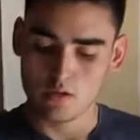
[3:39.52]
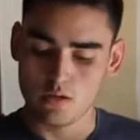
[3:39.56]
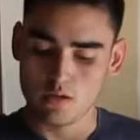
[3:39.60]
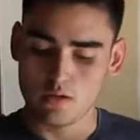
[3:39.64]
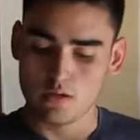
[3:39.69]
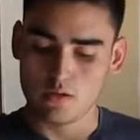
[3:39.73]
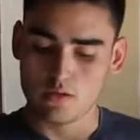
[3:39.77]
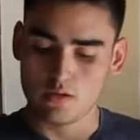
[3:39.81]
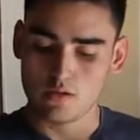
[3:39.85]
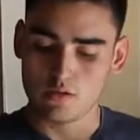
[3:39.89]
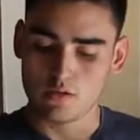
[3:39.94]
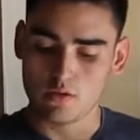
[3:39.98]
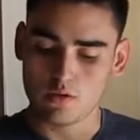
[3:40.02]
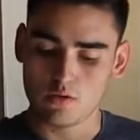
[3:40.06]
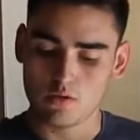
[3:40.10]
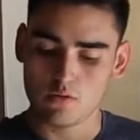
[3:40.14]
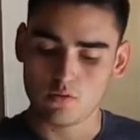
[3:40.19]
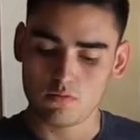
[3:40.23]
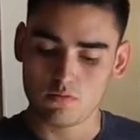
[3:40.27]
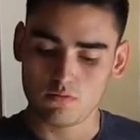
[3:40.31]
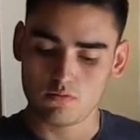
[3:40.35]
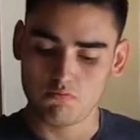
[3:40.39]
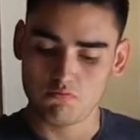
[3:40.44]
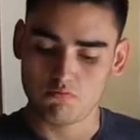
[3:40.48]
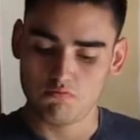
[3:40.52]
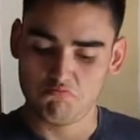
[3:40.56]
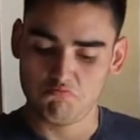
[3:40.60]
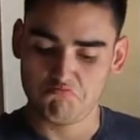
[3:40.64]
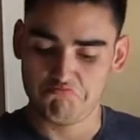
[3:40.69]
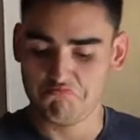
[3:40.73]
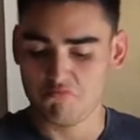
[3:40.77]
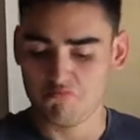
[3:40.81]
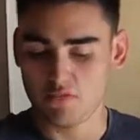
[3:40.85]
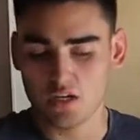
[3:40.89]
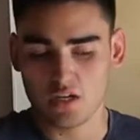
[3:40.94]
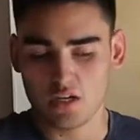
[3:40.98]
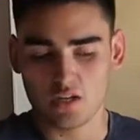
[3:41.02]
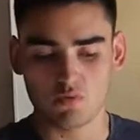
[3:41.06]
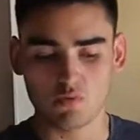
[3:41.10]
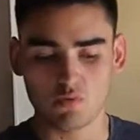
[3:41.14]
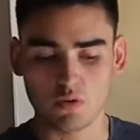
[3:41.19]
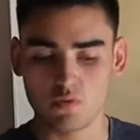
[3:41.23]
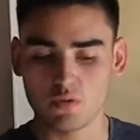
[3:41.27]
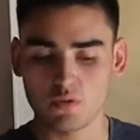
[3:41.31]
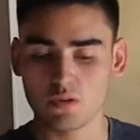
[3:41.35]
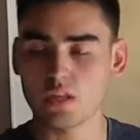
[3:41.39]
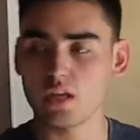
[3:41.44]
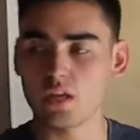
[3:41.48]
So I just went
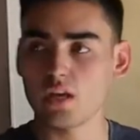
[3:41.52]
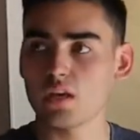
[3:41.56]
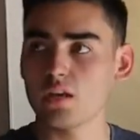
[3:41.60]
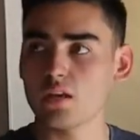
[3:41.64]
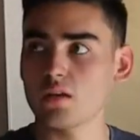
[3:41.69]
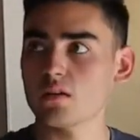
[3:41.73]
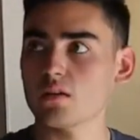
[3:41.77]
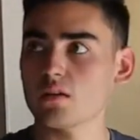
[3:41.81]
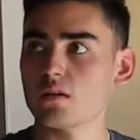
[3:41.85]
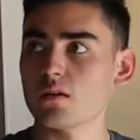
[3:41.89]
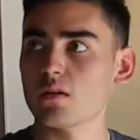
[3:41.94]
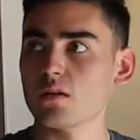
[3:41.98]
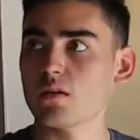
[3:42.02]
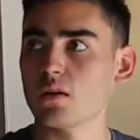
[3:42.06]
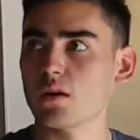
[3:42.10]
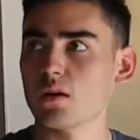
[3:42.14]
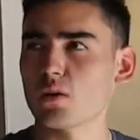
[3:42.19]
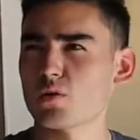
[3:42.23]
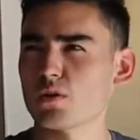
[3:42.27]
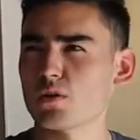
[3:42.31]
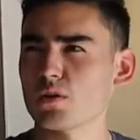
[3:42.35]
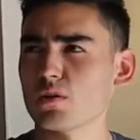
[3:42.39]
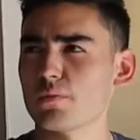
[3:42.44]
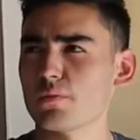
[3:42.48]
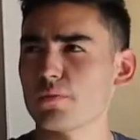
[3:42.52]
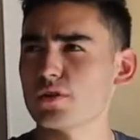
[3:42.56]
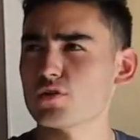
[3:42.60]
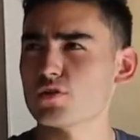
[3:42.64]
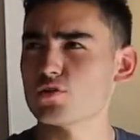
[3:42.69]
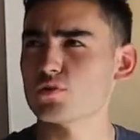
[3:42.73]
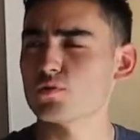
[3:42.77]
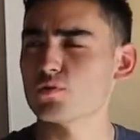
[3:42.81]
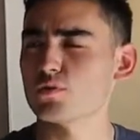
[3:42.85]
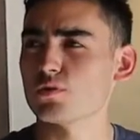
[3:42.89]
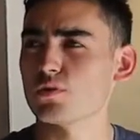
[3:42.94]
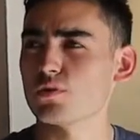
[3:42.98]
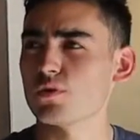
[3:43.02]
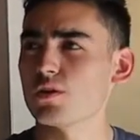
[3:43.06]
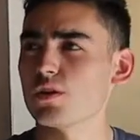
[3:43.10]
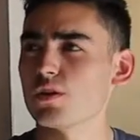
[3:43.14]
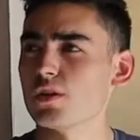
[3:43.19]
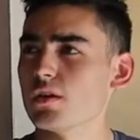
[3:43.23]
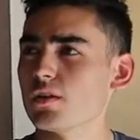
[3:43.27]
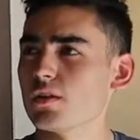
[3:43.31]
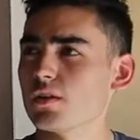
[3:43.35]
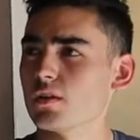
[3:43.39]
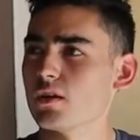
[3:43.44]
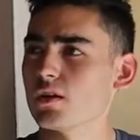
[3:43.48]
with it. I ordered them on June
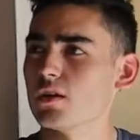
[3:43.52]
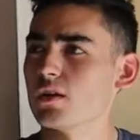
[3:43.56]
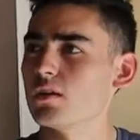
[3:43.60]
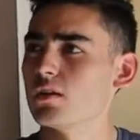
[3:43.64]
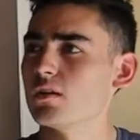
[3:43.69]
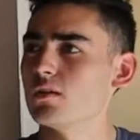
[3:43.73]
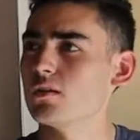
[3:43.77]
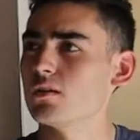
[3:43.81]
30th and then